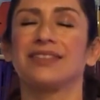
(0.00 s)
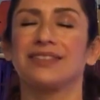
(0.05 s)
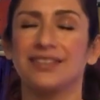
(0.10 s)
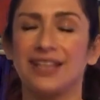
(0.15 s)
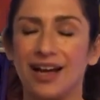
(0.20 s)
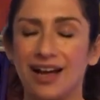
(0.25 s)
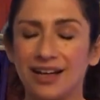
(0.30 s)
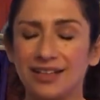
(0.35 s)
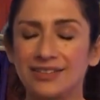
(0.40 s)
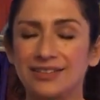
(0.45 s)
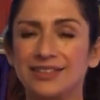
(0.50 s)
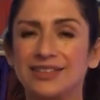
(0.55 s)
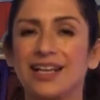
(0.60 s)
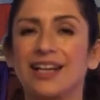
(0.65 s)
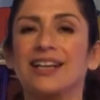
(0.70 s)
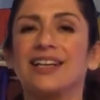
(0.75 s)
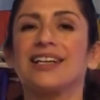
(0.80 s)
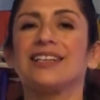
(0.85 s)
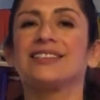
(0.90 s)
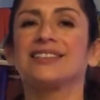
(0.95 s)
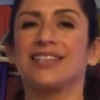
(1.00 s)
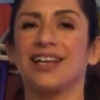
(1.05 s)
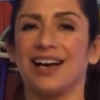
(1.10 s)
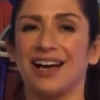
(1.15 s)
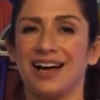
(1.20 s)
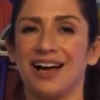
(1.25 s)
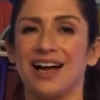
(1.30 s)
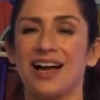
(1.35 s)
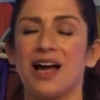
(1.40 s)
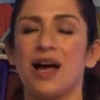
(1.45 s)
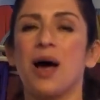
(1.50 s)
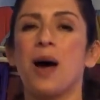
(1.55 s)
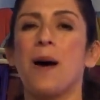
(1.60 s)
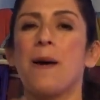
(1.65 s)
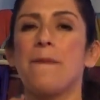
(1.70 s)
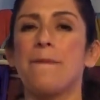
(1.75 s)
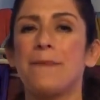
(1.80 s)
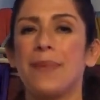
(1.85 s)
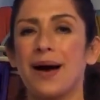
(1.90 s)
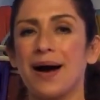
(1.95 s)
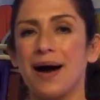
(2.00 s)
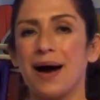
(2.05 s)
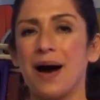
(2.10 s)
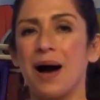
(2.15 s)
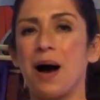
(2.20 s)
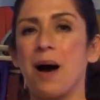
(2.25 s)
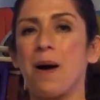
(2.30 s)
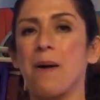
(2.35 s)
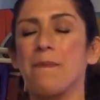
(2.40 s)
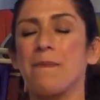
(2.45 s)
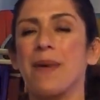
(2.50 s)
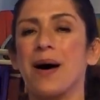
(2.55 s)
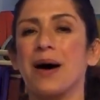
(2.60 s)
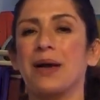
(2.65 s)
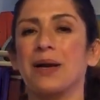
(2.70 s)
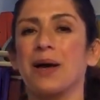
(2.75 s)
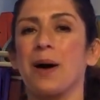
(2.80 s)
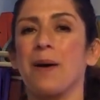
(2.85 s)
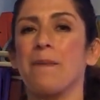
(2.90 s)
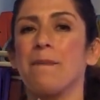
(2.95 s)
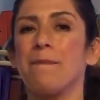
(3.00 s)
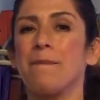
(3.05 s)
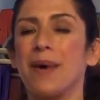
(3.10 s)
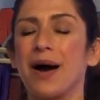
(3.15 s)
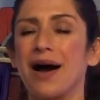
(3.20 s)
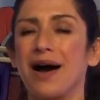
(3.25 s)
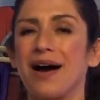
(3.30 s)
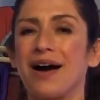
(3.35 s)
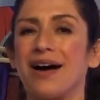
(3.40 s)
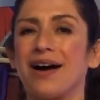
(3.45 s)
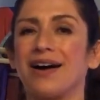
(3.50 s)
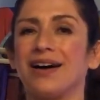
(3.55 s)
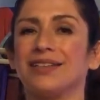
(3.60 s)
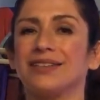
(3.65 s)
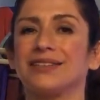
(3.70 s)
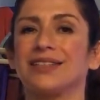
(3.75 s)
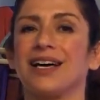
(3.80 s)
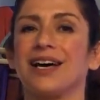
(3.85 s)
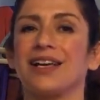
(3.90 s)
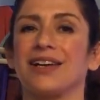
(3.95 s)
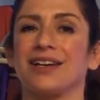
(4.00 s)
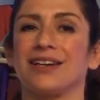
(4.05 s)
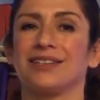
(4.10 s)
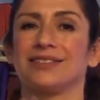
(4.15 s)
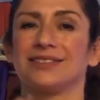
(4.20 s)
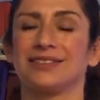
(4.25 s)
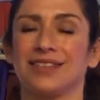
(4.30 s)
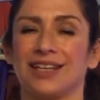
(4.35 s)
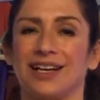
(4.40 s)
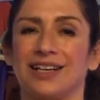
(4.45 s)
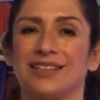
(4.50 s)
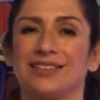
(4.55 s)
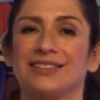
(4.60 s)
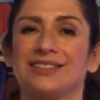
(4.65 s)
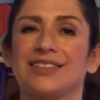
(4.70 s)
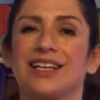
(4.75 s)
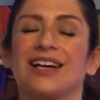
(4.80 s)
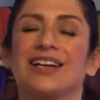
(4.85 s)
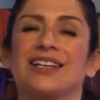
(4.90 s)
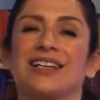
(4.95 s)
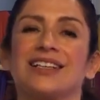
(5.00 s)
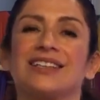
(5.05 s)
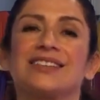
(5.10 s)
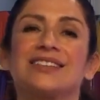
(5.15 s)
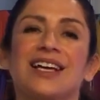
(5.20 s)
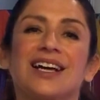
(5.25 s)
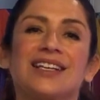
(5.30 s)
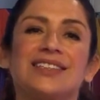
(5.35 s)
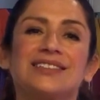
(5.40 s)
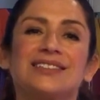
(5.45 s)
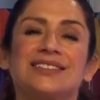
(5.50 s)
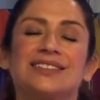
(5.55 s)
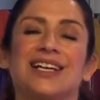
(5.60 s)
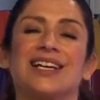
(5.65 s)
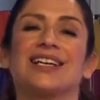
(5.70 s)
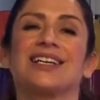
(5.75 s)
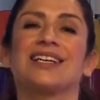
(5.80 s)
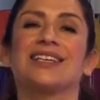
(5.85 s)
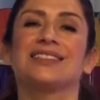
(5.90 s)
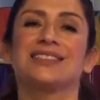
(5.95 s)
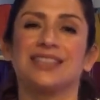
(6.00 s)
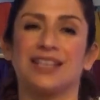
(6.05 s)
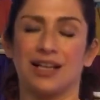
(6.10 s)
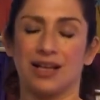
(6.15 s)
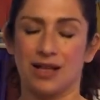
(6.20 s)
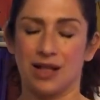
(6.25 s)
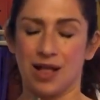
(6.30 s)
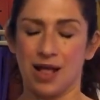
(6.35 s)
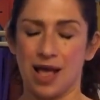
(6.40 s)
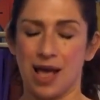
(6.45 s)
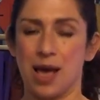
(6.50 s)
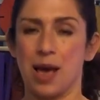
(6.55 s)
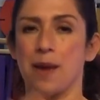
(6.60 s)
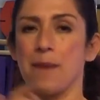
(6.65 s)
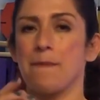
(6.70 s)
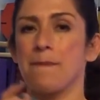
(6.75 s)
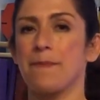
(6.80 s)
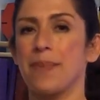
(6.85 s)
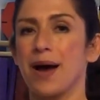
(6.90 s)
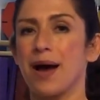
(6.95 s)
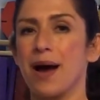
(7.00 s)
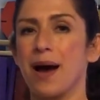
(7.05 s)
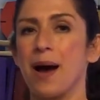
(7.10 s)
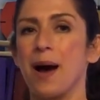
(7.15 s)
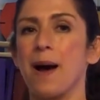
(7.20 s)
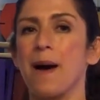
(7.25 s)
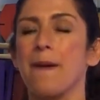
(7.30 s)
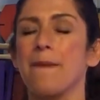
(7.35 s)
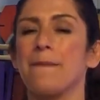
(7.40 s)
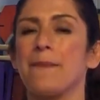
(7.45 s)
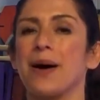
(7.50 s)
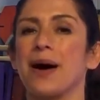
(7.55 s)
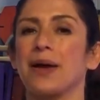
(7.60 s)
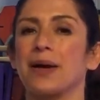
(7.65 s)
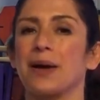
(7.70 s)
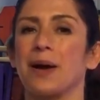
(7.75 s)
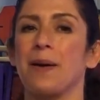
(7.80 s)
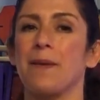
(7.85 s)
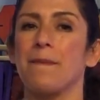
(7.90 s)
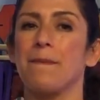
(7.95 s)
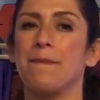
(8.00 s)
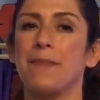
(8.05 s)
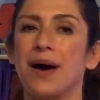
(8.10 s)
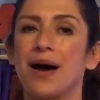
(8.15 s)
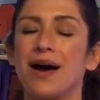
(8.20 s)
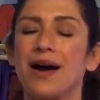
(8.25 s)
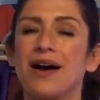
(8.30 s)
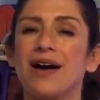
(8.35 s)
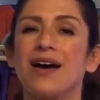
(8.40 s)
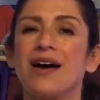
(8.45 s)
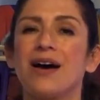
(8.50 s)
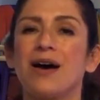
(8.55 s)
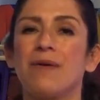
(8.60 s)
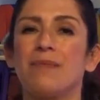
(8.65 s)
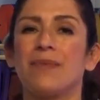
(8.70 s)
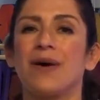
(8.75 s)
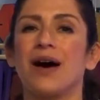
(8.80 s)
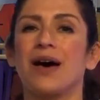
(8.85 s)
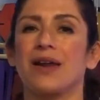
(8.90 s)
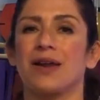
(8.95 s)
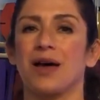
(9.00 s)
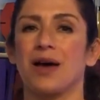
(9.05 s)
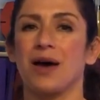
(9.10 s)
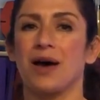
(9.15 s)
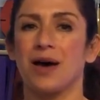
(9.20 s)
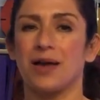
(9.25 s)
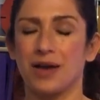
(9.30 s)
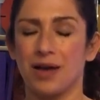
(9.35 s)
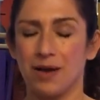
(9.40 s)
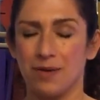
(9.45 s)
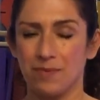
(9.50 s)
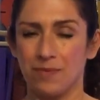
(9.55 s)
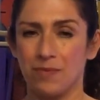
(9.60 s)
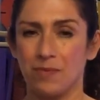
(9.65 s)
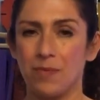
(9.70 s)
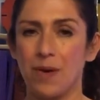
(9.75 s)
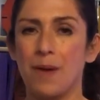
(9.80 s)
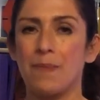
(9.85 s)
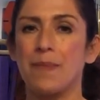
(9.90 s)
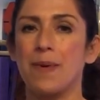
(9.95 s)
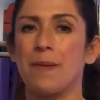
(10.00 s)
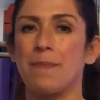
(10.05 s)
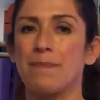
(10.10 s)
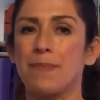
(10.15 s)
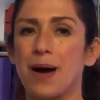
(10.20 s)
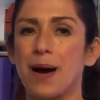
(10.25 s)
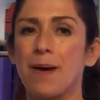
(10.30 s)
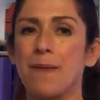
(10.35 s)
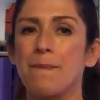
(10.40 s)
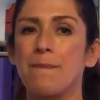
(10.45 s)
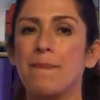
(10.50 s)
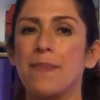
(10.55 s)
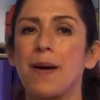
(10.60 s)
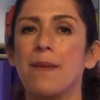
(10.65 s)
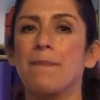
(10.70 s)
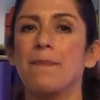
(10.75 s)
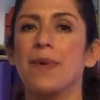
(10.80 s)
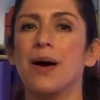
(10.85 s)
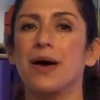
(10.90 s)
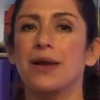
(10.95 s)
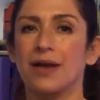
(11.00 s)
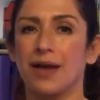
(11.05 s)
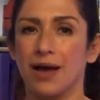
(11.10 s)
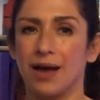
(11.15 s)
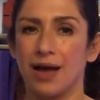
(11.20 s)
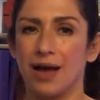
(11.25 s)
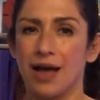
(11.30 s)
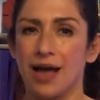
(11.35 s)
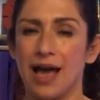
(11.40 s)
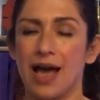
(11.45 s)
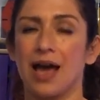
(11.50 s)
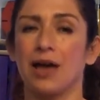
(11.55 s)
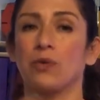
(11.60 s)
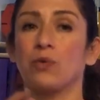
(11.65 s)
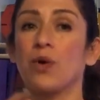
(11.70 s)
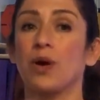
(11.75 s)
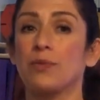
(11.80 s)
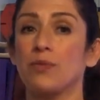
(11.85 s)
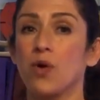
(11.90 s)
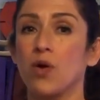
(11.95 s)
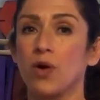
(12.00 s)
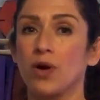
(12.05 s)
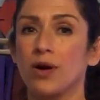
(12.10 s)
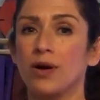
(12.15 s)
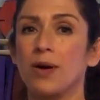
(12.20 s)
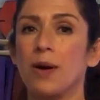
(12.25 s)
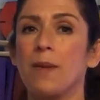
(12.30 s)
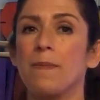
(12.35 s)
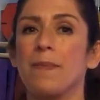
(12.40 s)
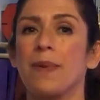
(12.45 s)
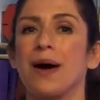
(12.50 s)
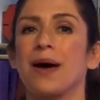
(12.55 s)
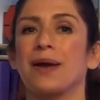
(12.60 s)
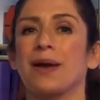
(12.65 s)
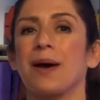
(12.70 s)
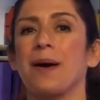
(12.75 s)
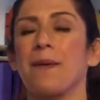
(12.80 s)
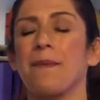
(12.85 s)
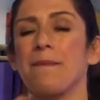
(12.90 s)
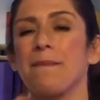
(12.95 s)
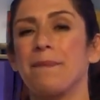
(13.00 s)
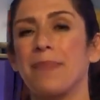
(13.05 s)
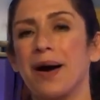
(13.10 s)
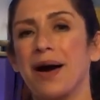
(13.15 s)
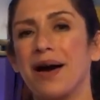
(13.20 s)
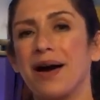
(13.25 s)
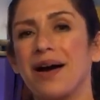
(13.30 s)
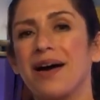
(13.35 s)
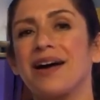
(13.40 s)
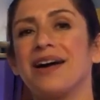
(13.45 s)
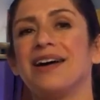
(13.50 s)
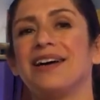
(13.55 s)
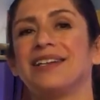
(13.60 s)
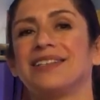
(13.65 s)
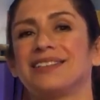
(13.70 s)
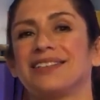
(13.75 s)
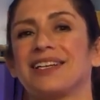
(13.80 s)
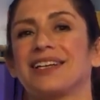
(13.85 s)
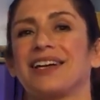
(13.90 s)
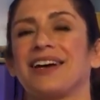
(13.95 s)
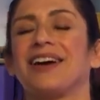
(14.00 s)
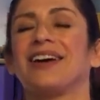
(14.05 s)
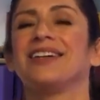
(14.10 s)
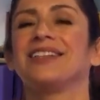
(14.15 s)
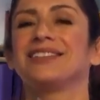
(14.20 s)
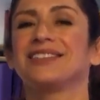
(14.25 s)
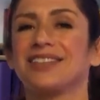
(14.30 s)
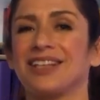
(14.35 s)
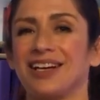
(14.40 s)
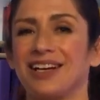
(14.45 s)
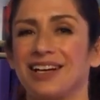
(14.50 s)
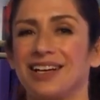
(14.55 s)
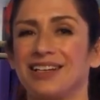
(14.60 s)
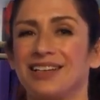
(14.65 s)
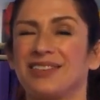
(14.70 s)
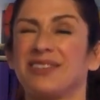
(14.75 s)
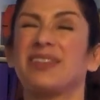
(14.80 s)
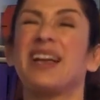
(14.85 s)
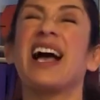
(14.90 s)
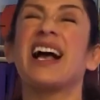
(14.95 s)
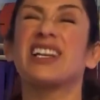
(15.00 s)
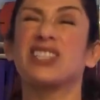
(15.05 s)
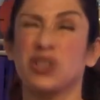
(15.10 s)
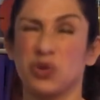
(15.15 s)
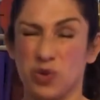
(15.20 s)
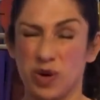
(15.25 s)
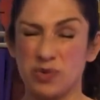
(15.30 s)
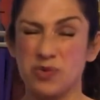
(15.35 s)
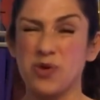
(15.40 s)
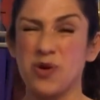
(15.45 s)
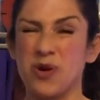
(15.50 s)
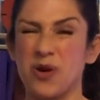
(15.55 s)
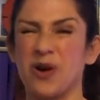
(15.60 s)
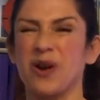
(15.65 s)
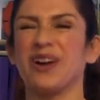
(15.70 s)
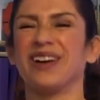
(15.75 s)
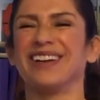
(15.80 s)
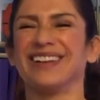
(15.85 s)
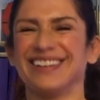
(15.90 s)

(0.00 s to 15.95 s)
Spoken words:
ta, ta, ta, ka, ta. Ba, ba, dum, ba, ta, ta, ka, ta, ta, ka, ta. And ba, ba, dum, ba, ba, da, dum, ba, ba, bum, ba, ba, da. And one more. Ba, dum, ba, ta, ka, ta. Actually, one more.